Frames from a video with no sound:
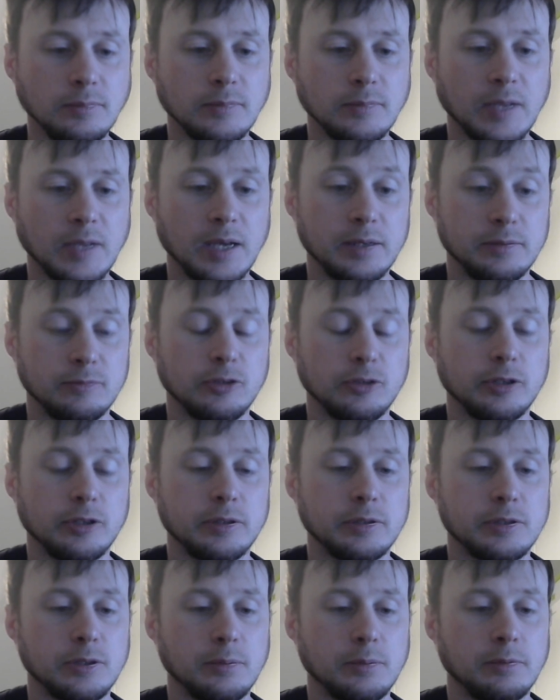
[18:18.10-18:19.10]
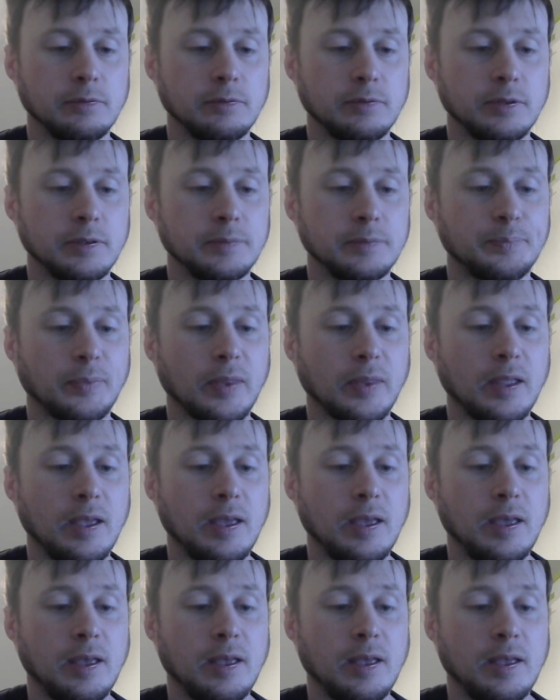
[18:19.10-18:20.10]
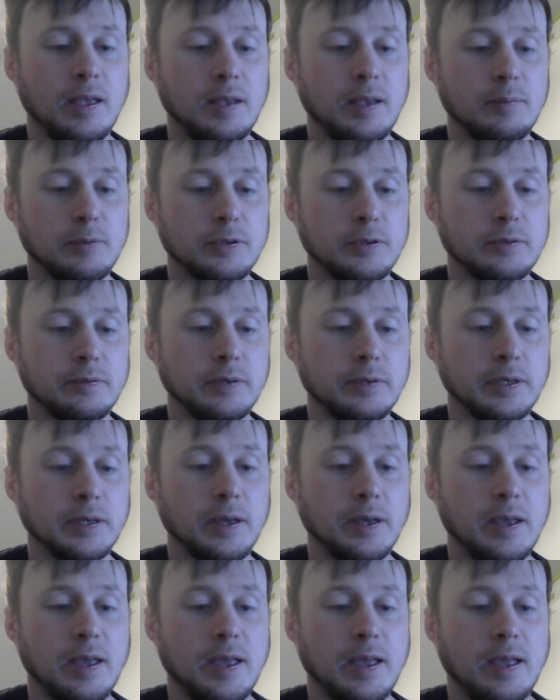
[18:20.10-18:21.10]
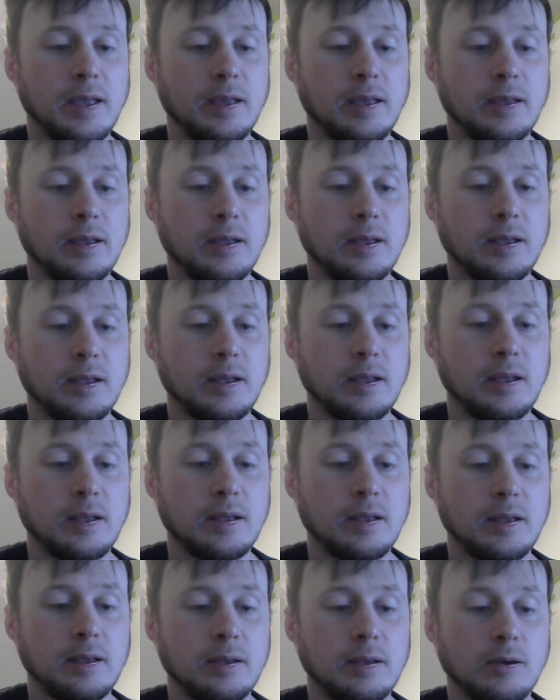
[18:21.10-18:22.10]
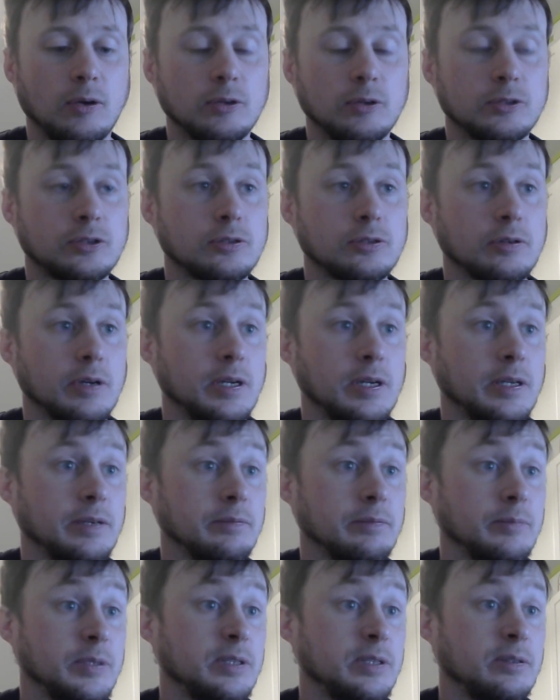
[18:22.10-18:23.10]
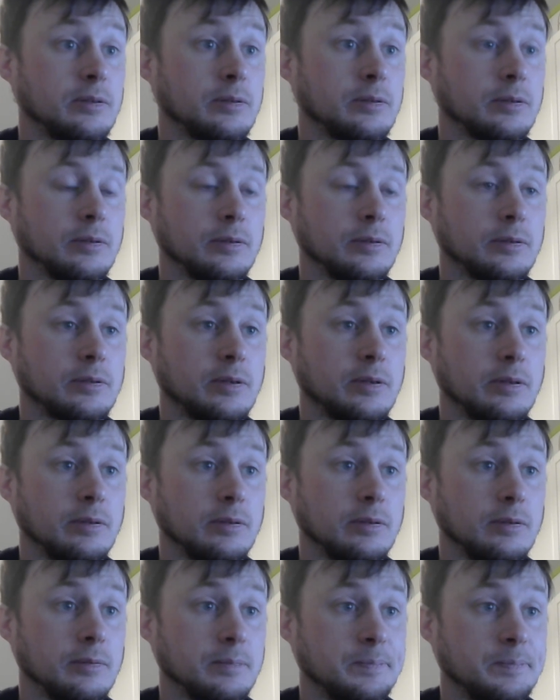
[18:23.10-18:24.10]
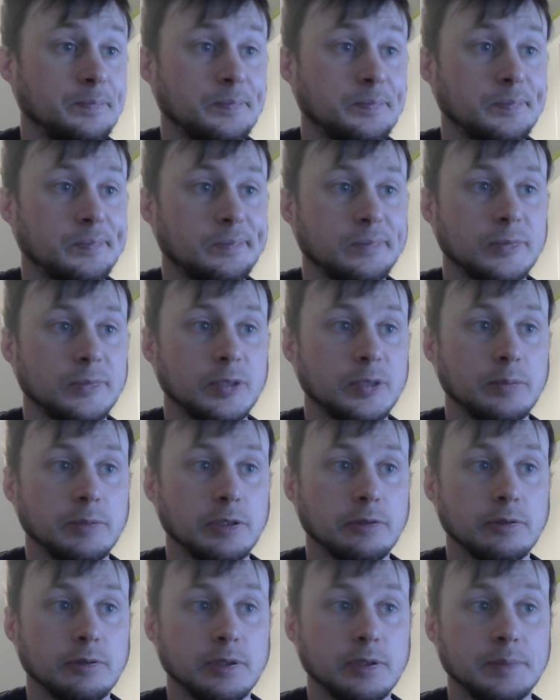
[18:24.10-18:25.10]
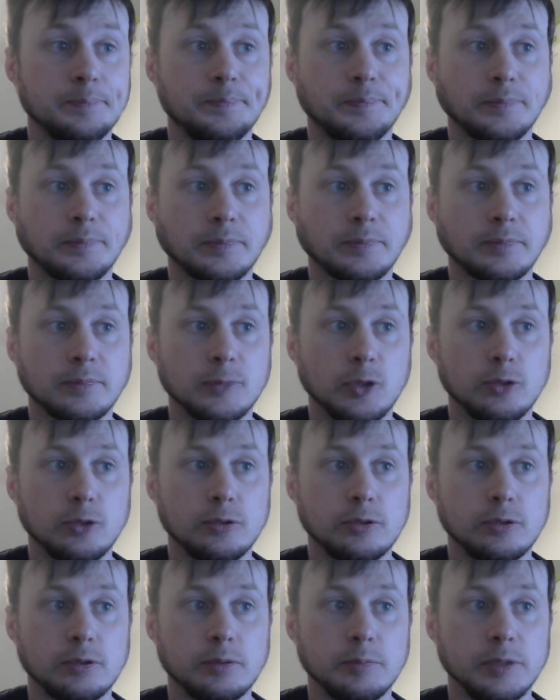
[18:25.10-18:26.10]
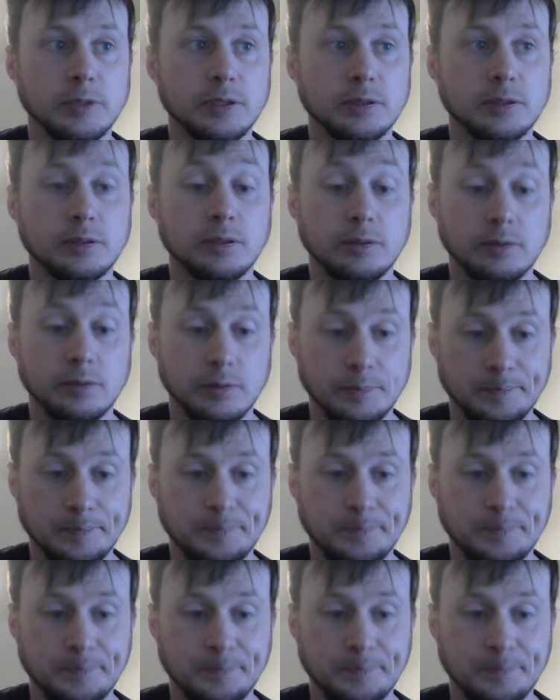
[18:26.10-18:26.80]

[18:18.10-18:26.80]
And right at the top of that hemisphere, Australia means southern, something or other. Aust means southern.